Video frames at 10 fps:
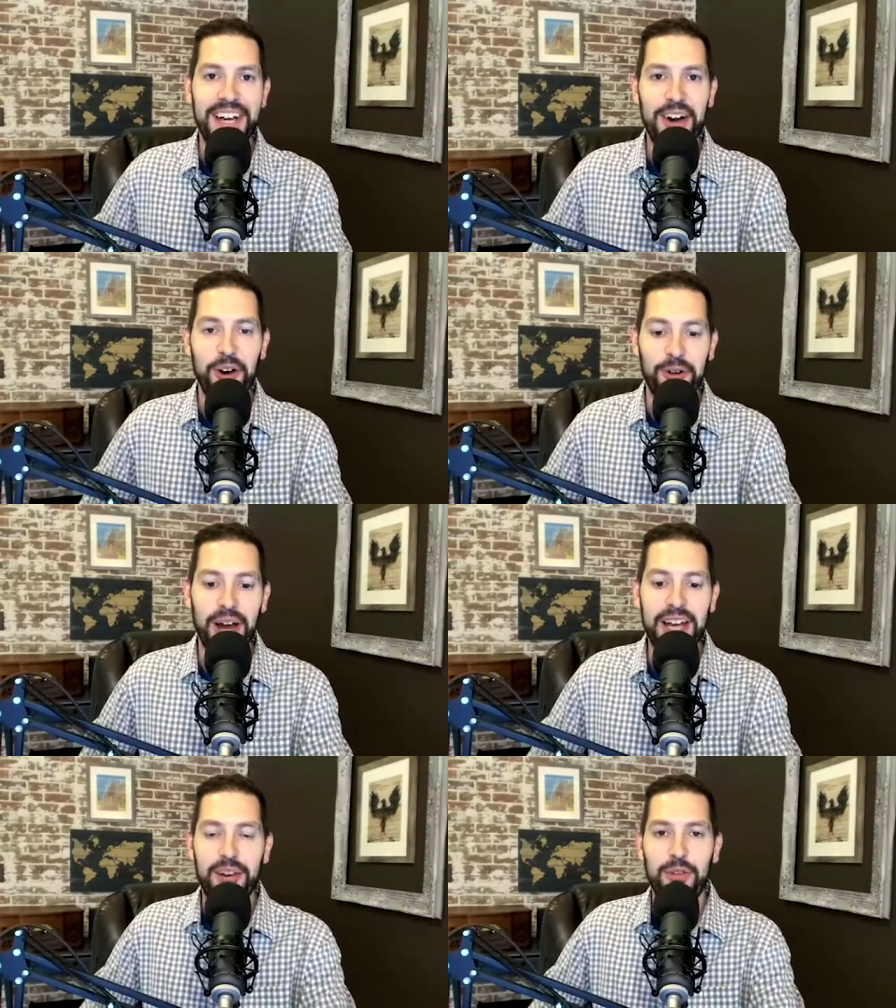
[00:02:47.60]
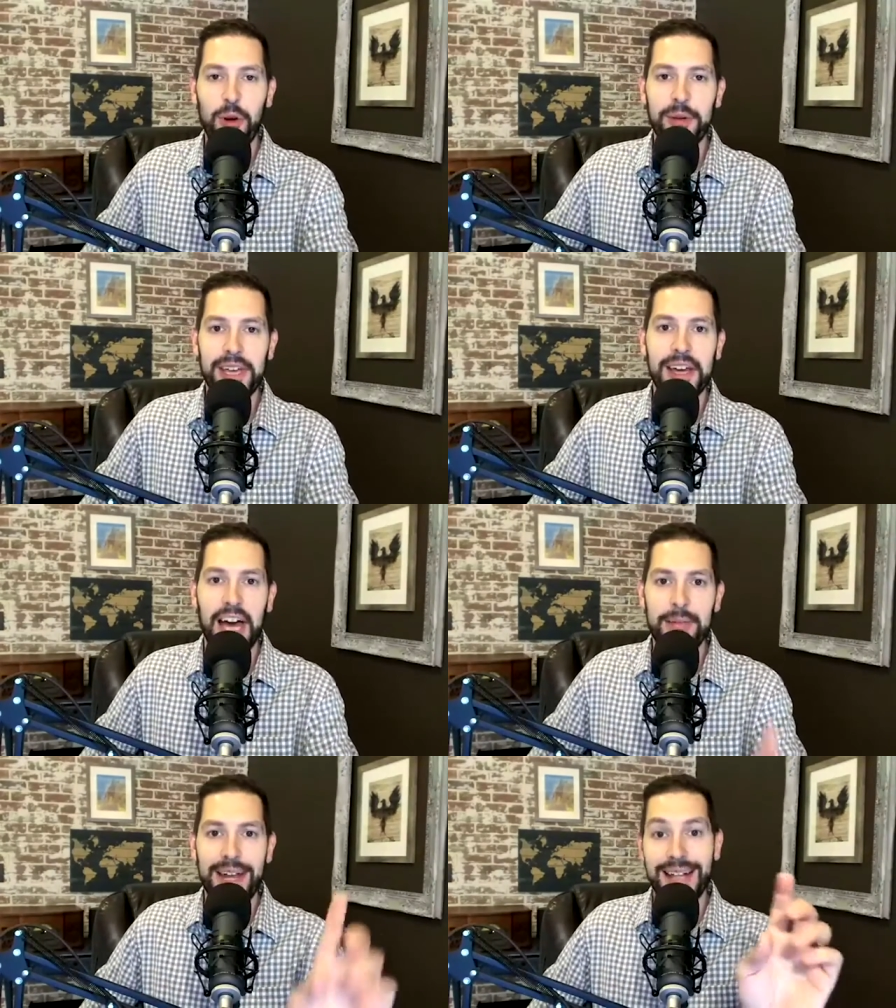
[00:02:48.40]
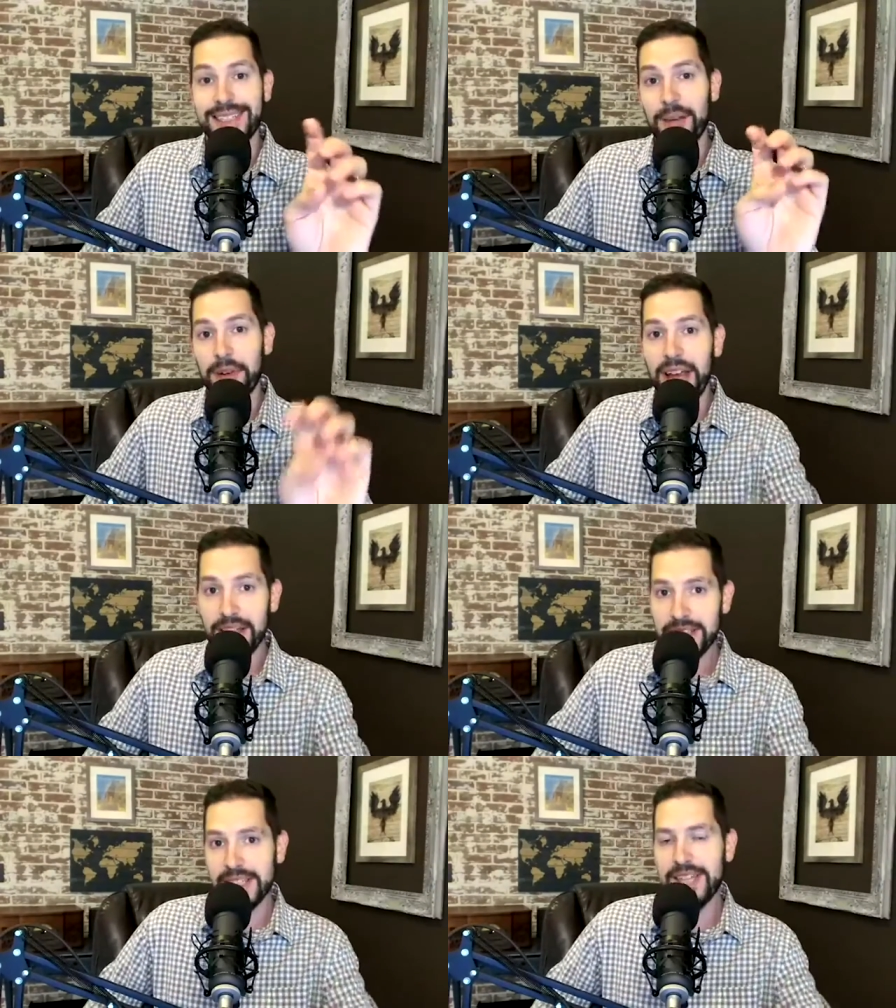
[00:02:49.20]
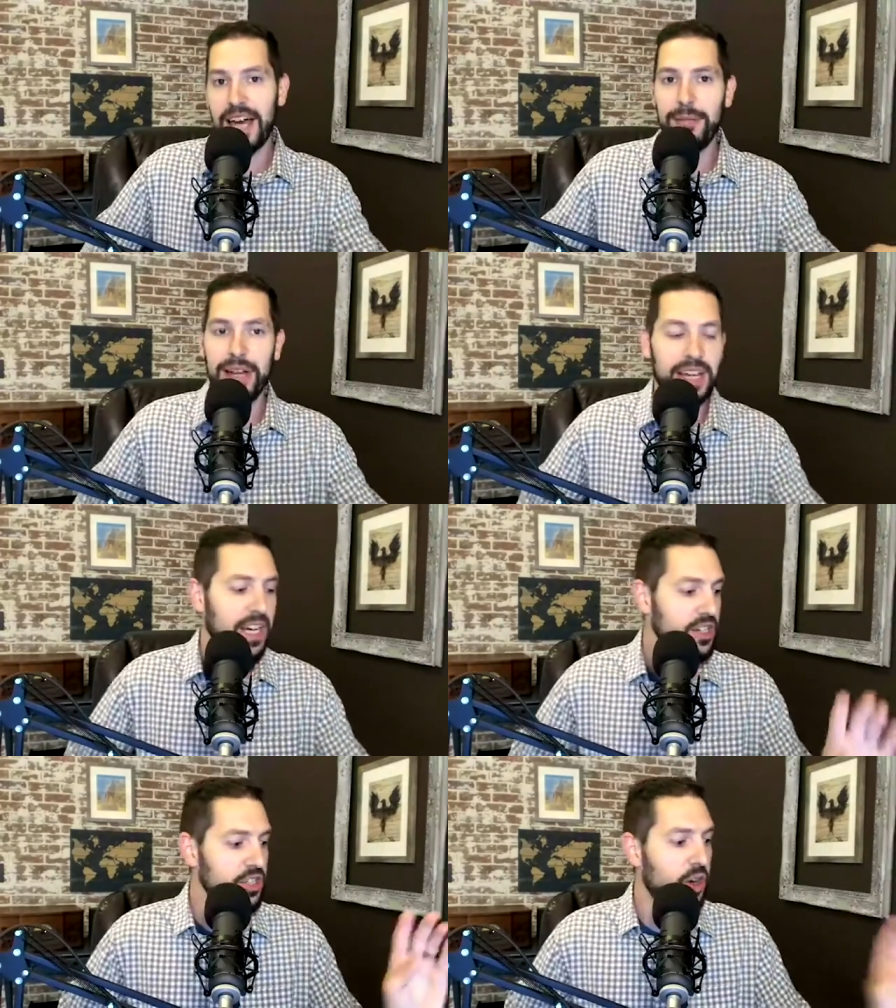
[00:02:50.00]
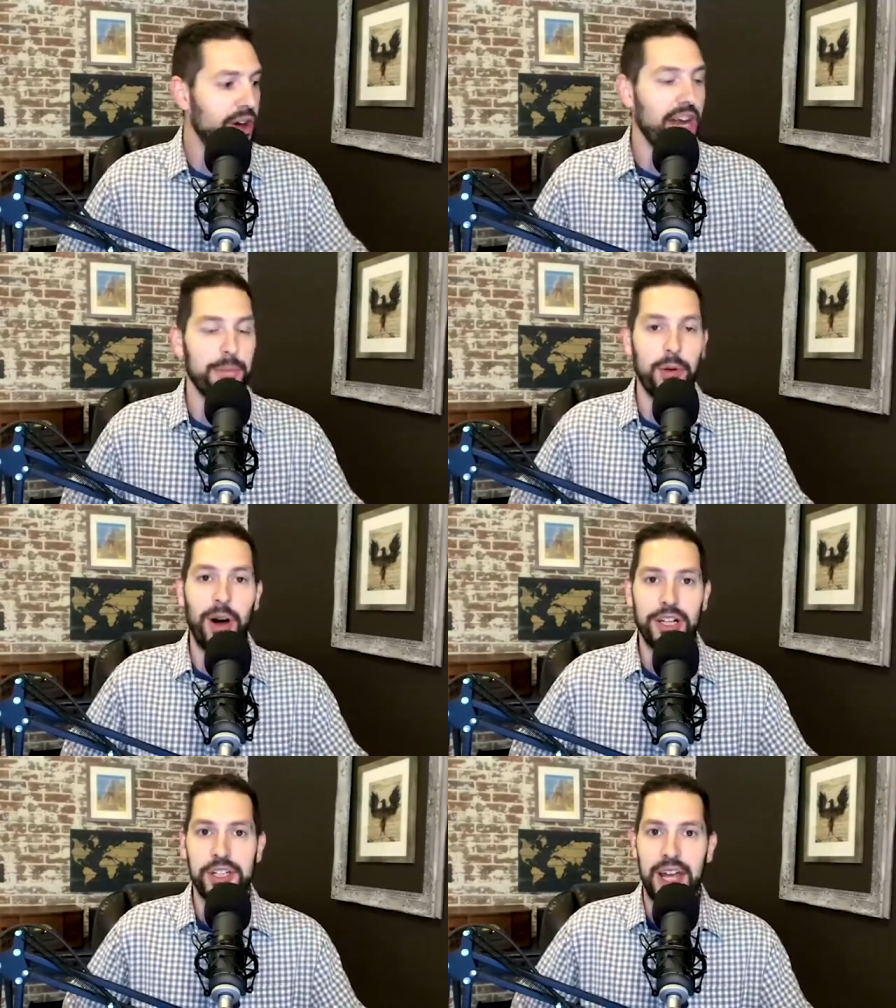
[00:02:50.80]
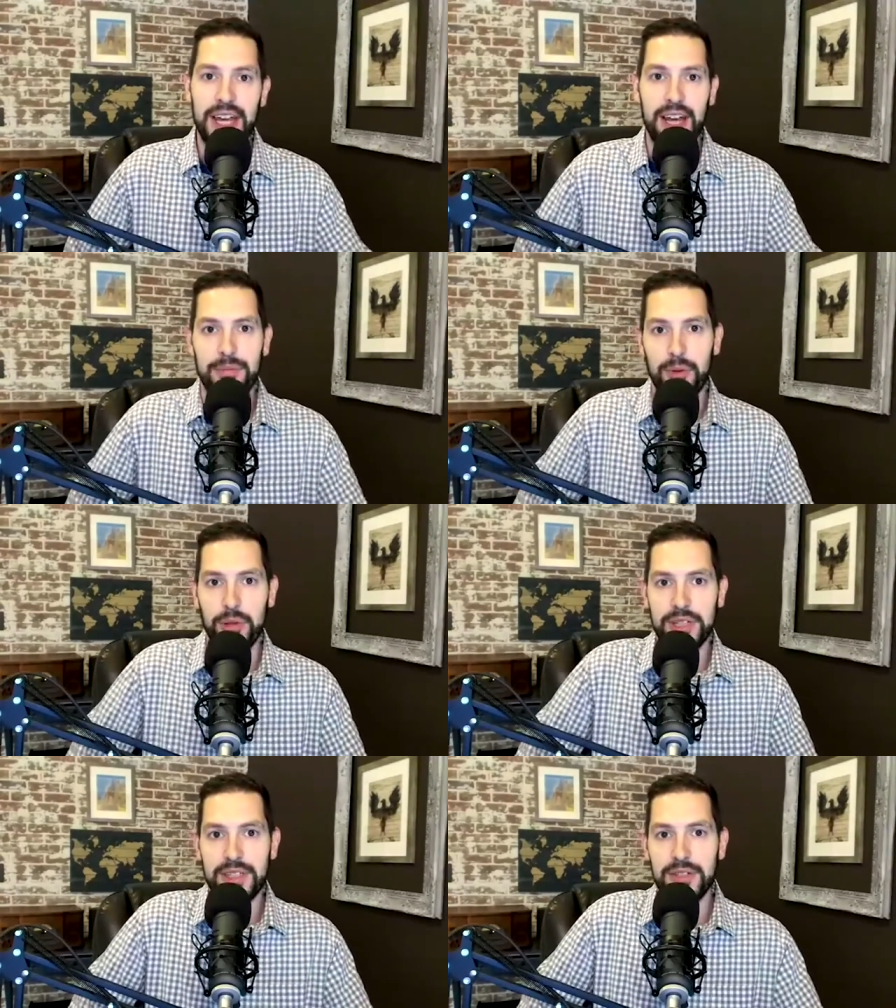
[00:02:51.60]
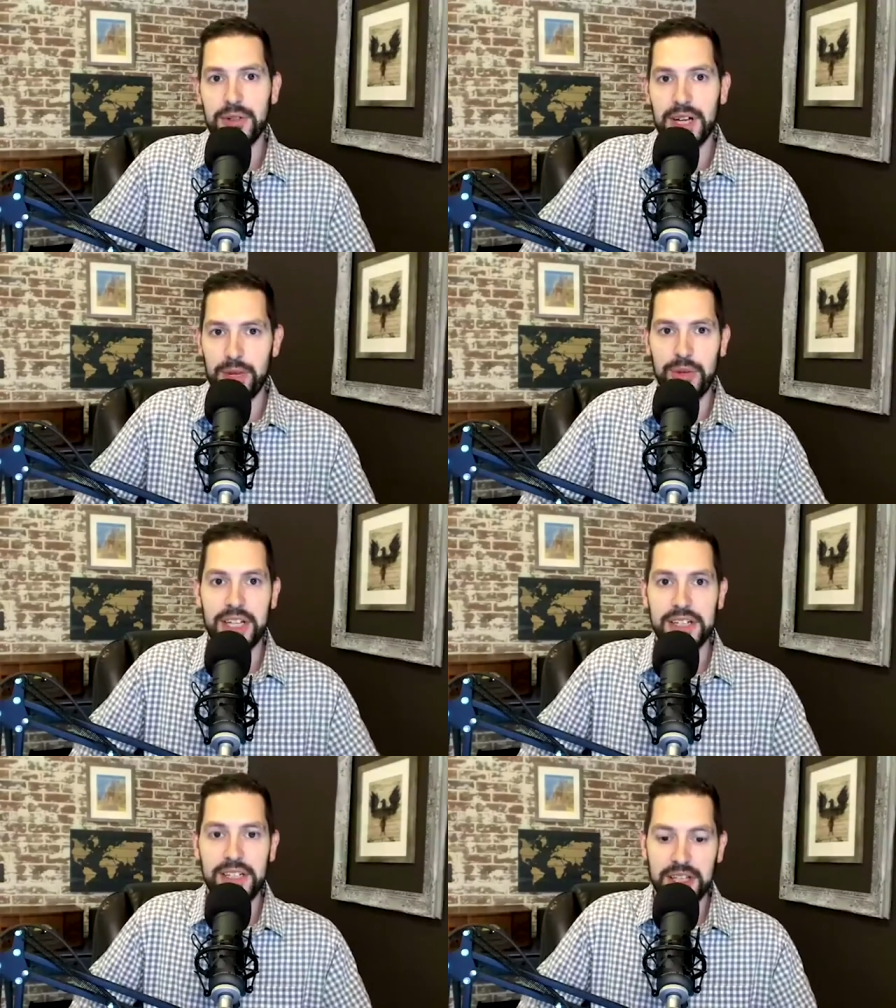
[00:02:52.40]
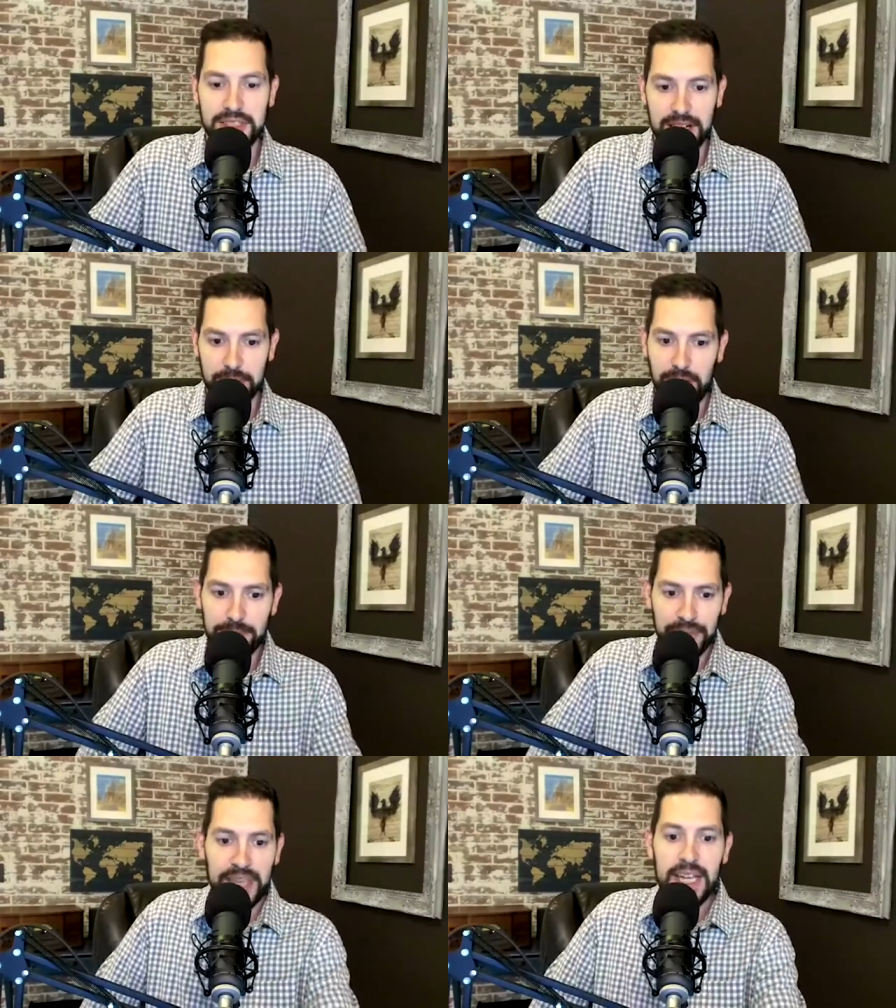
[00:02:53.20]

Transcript: or right, if you want to make a comment on someone else's comment, just go ahead. I'll be watching that, and I'll be willing to, and we can discuss that as well.